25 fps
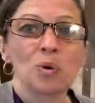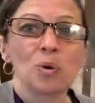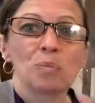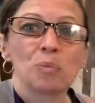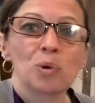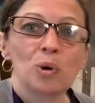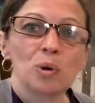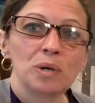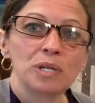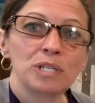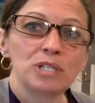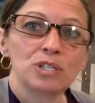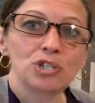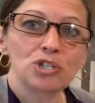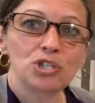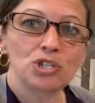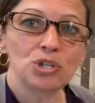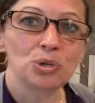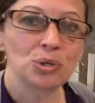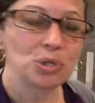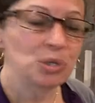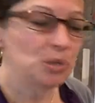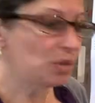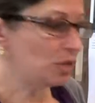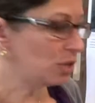going to show
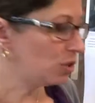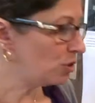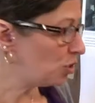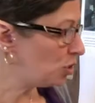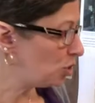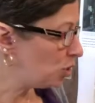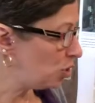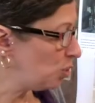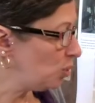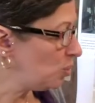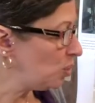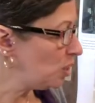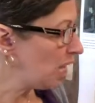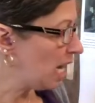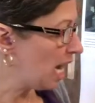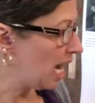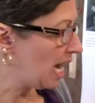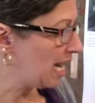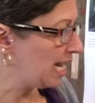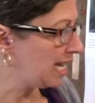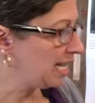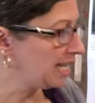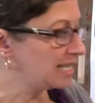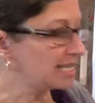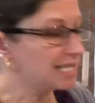you the 2
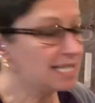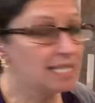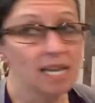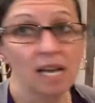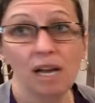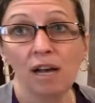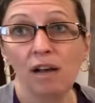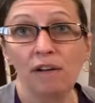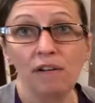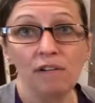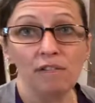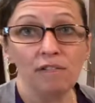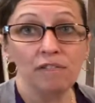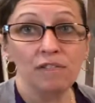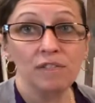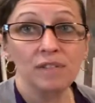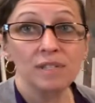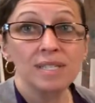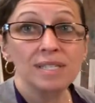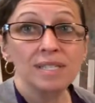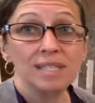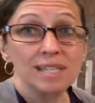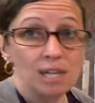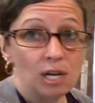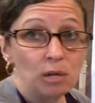kinds of
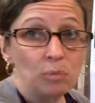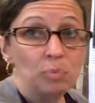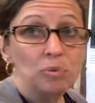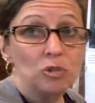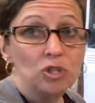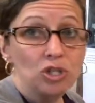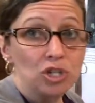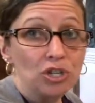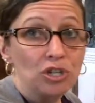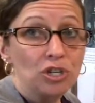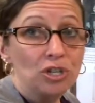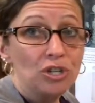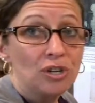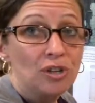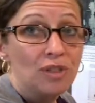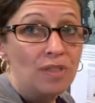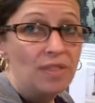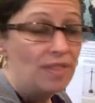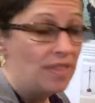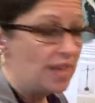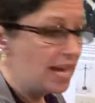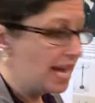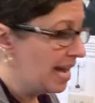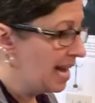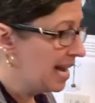sculpture
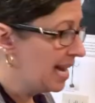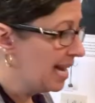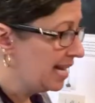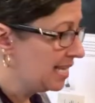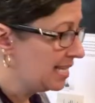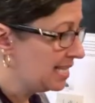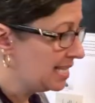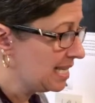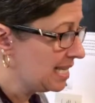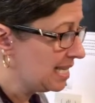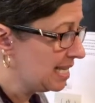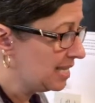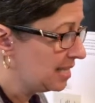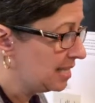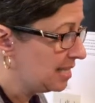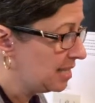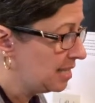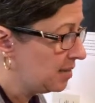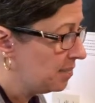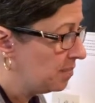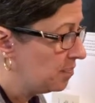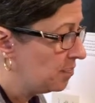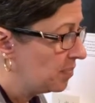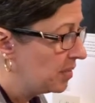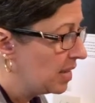that exist.
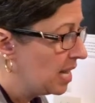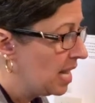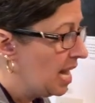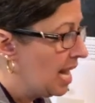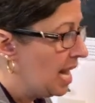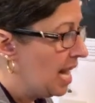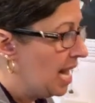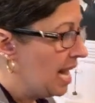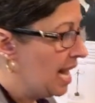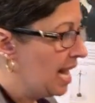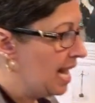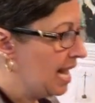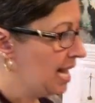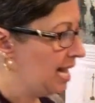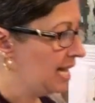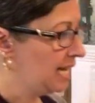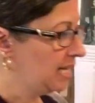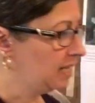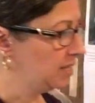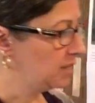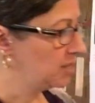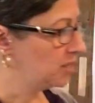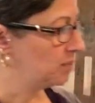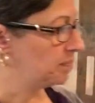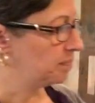
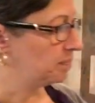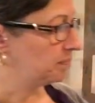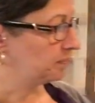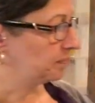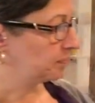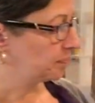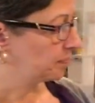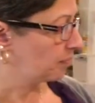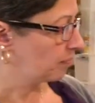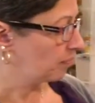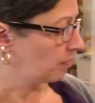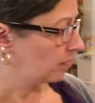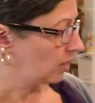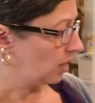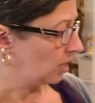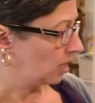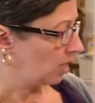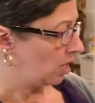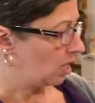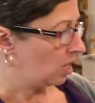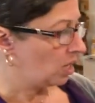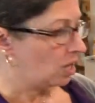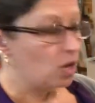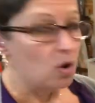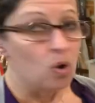And
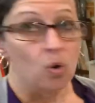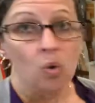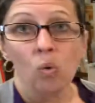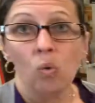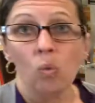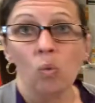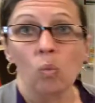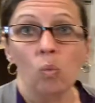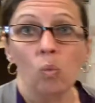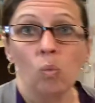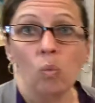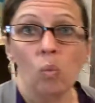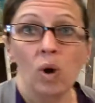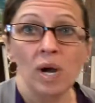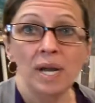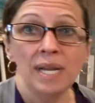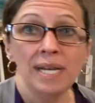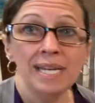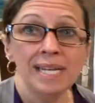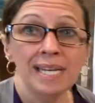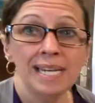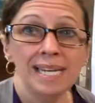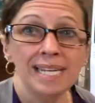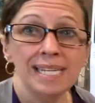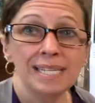one
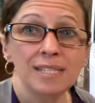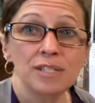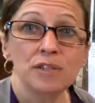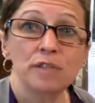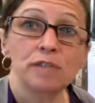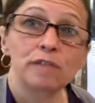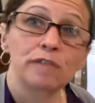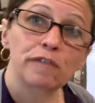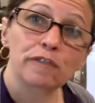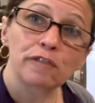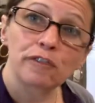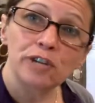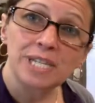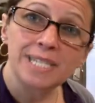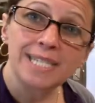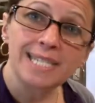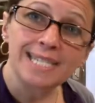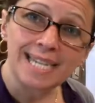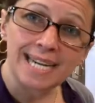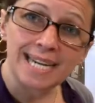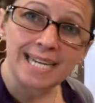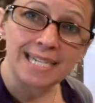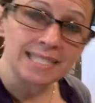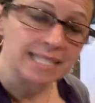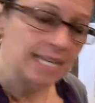is
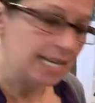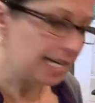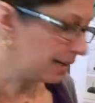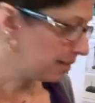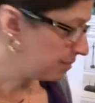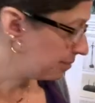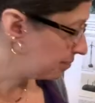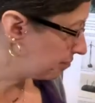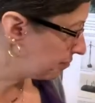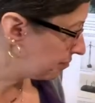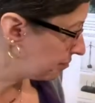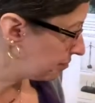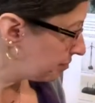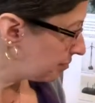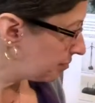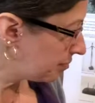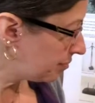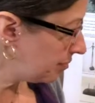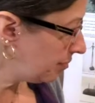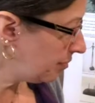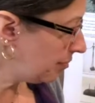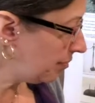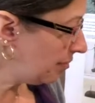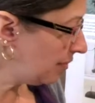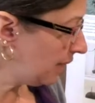freestanding.
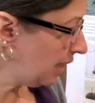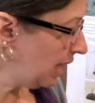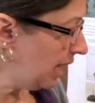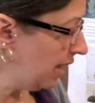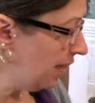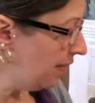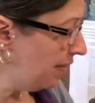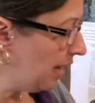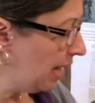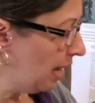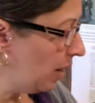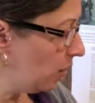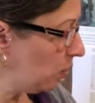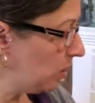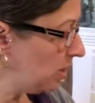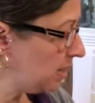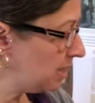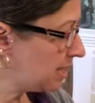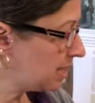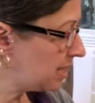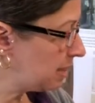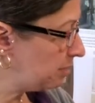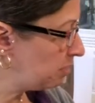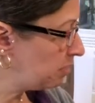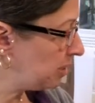And that one
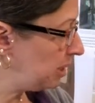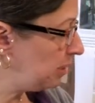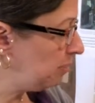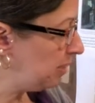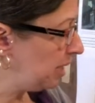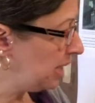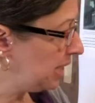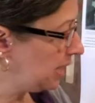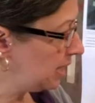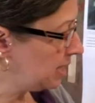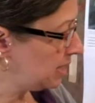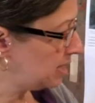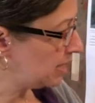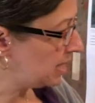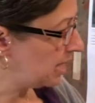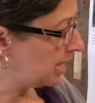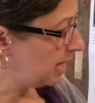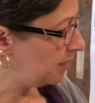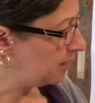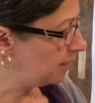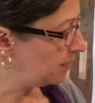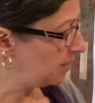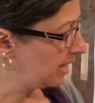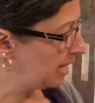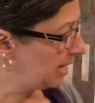simply means that
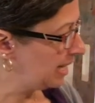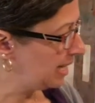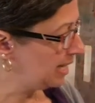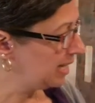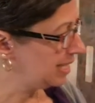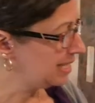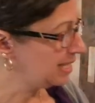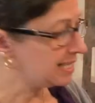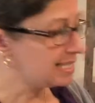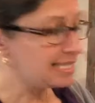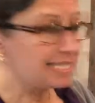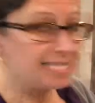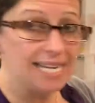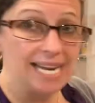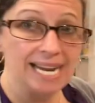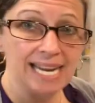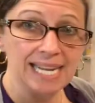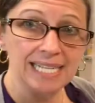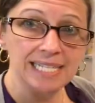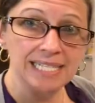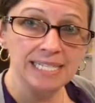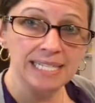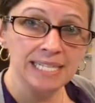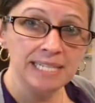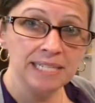it is
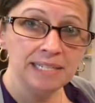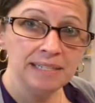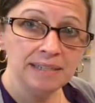standing,